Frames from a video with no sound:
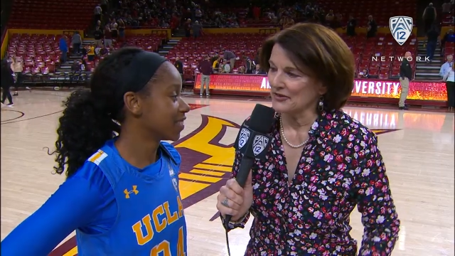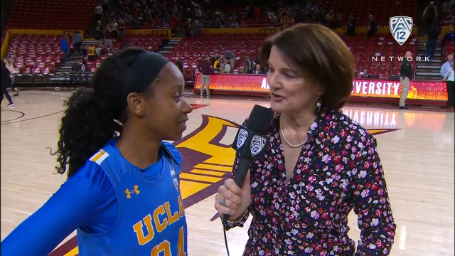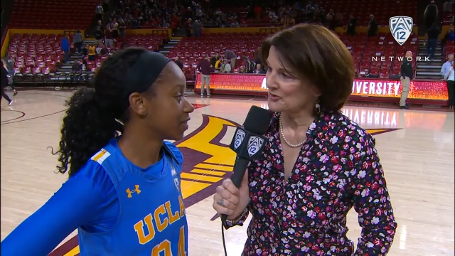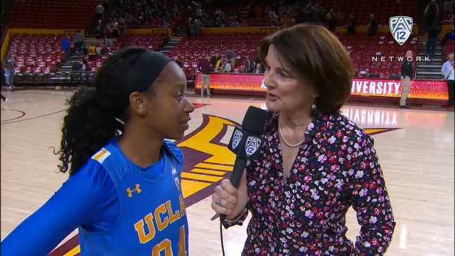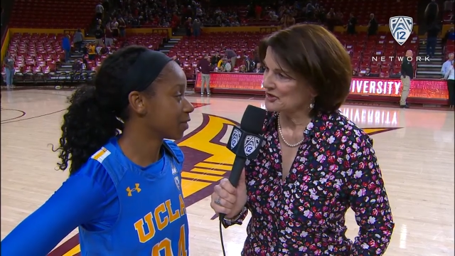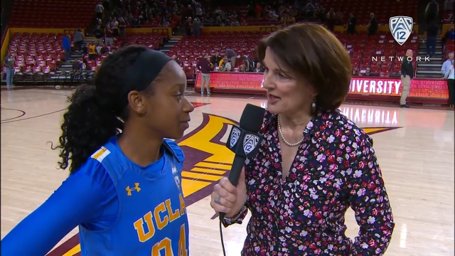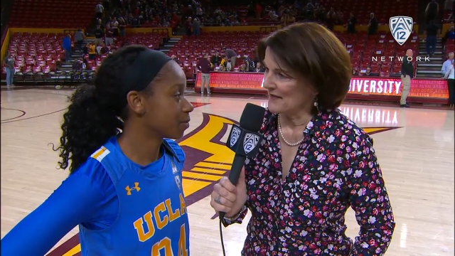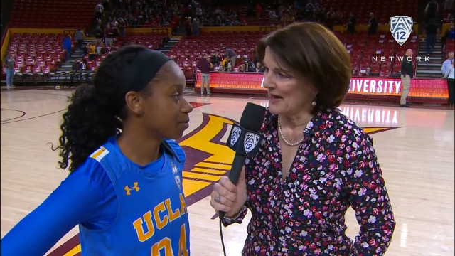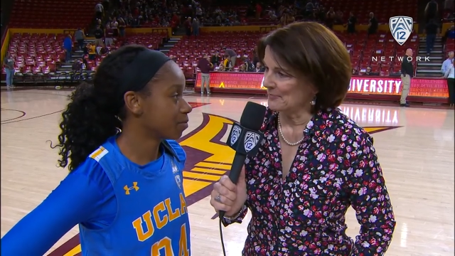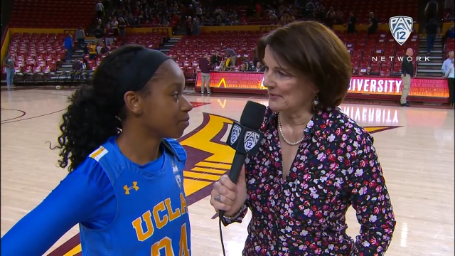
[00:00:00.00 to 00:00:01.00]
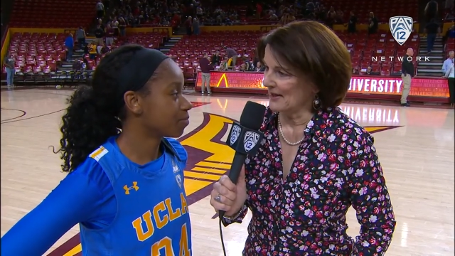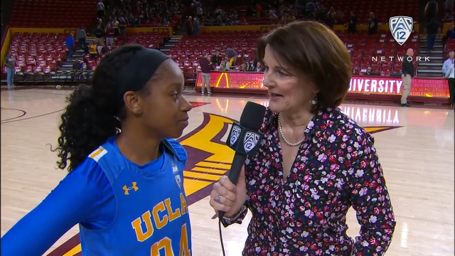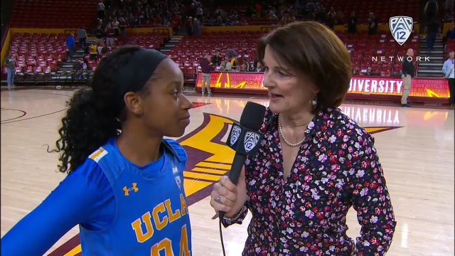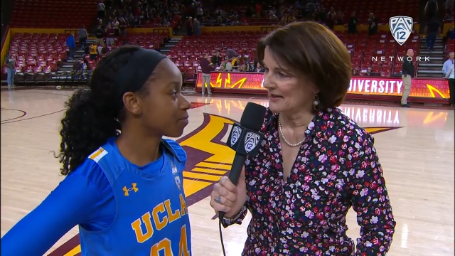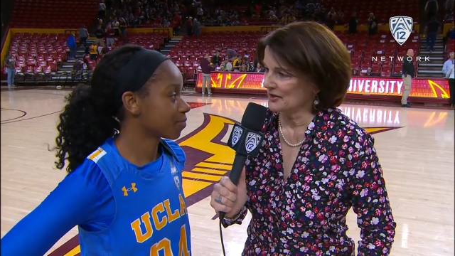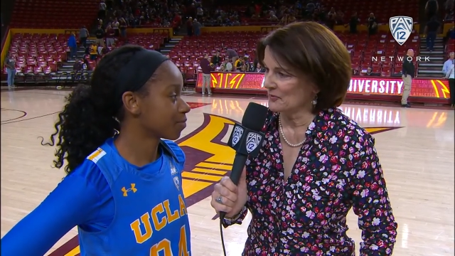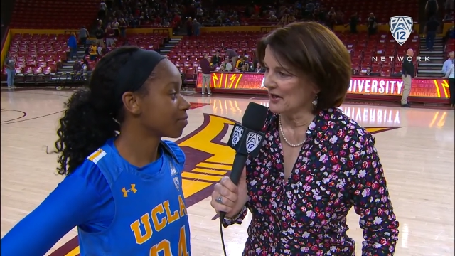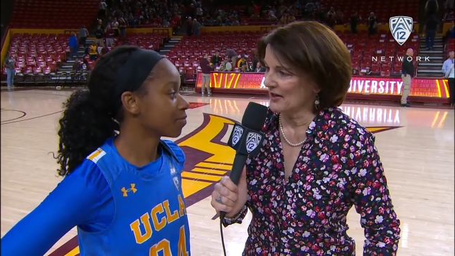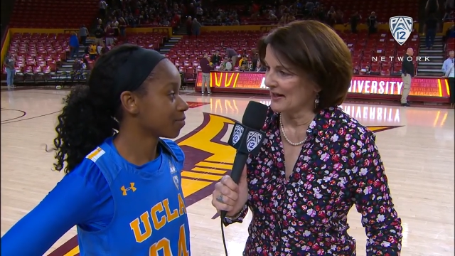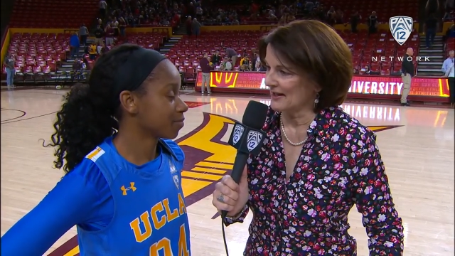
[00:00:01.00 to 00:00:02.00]
Speaker 1: the switch on that play. Onyenwere
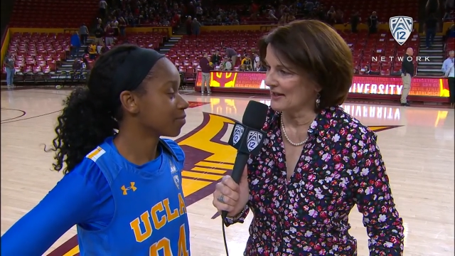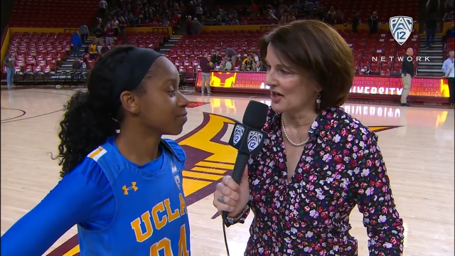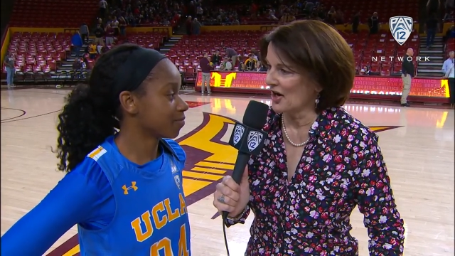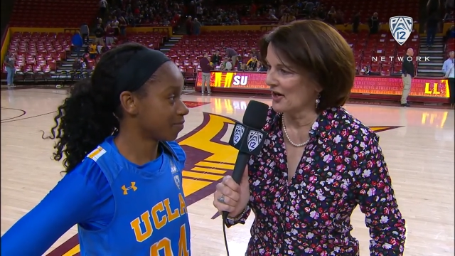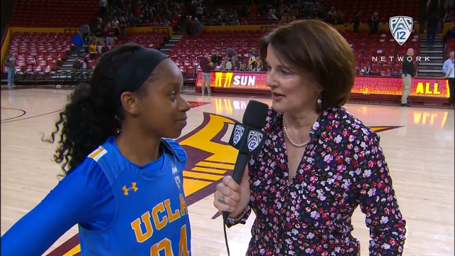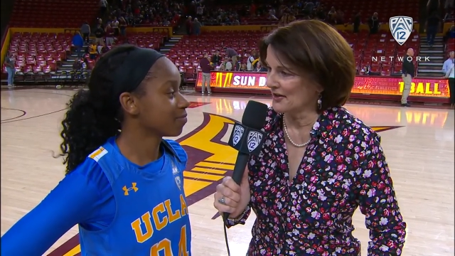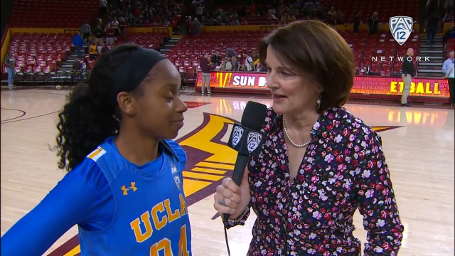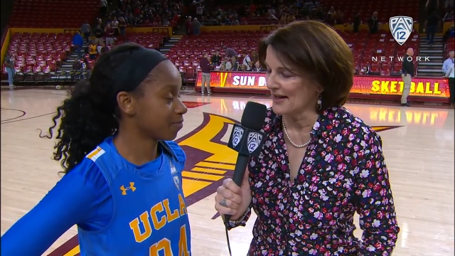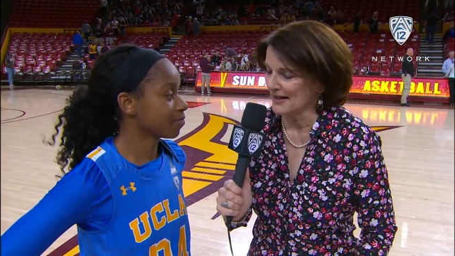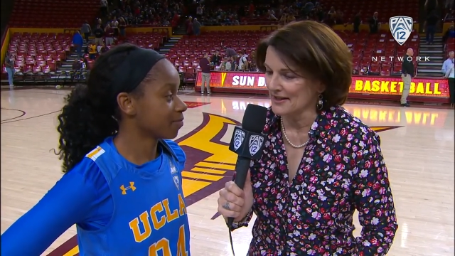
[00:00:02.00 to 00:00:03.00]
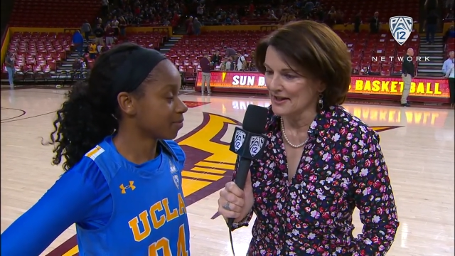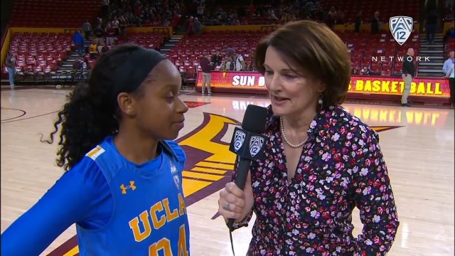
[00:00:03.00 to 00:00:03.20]
had a guard, and